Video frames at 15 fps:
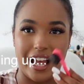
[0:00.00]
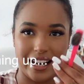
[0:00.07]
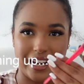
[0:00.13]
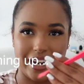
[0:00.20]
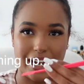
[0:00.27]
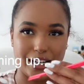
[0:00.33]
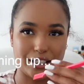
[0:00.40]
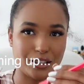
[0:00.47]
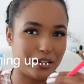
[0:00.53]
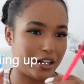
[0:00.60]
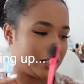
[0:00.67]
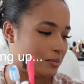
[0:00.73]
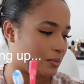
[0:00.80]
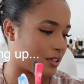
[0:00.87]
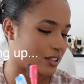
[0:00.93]
and an actual
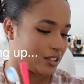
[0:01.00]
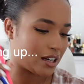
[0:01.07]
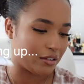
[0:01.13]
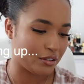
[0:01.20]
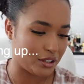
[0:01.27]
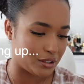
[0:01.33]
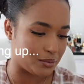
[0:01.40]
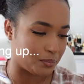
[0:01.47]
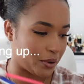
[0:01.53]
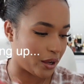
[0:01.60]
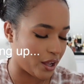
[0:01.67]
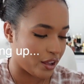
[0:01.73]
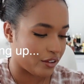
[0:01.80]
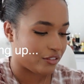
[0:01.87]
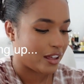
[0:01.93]
edge brush. I'll use both.